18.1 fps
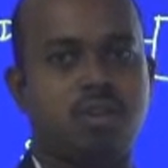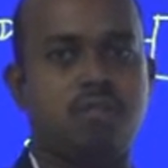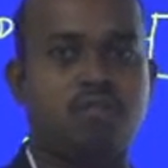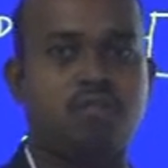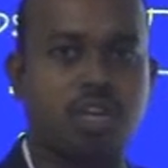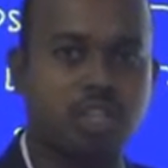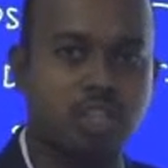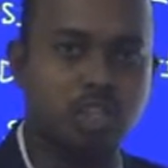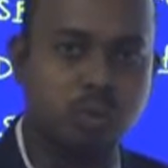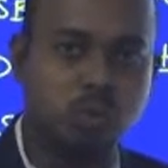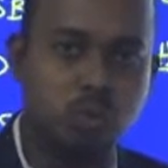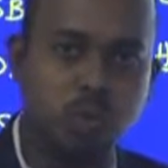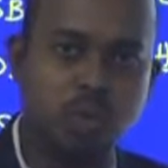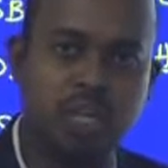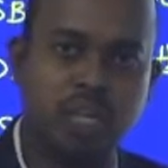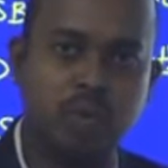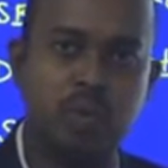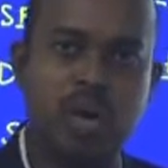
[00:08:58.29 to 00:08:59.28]
For that
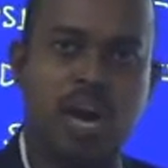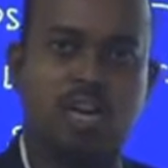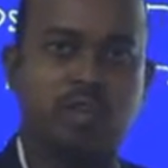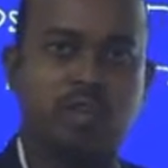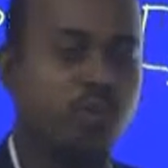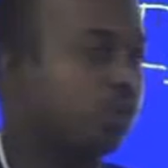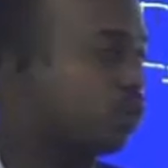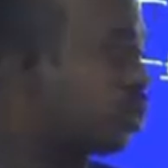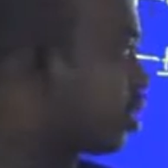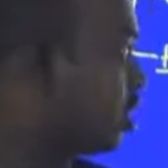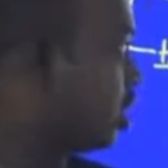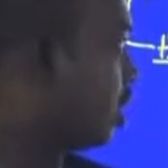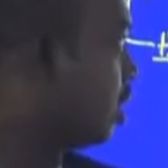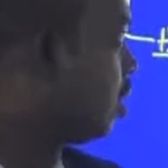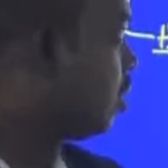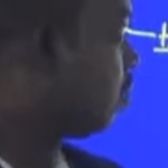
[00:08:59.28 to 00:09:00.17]
only we are using the